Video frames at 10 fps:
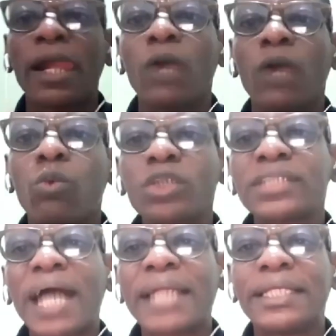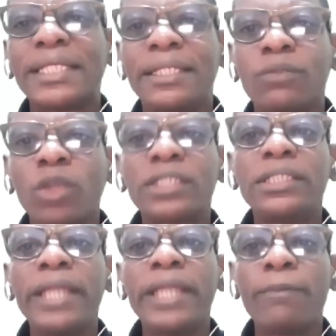What
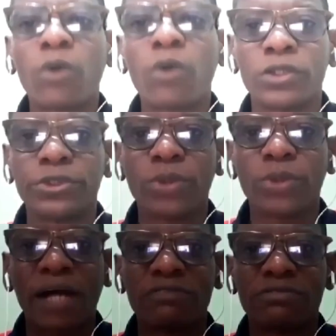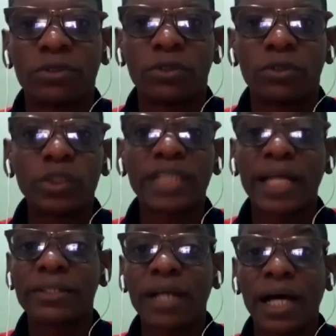labor do you have? Which
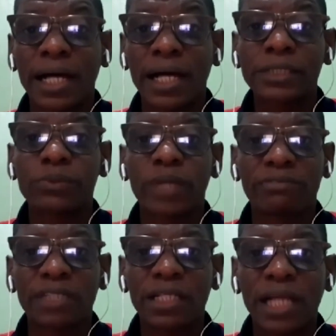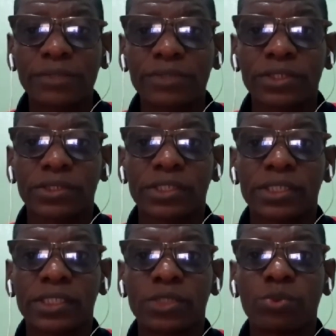Nigeria has. We have the land
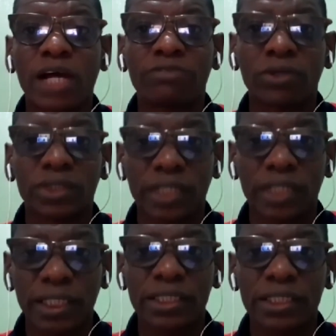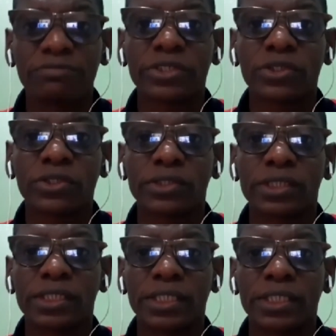resources, we have alternative
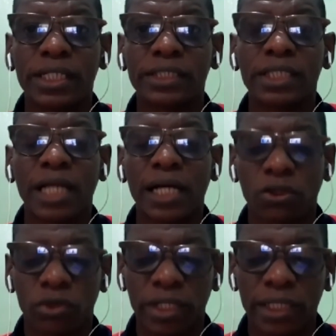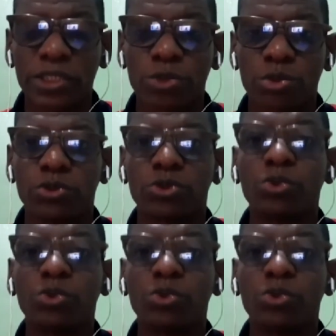resources, energy, and other things we could do.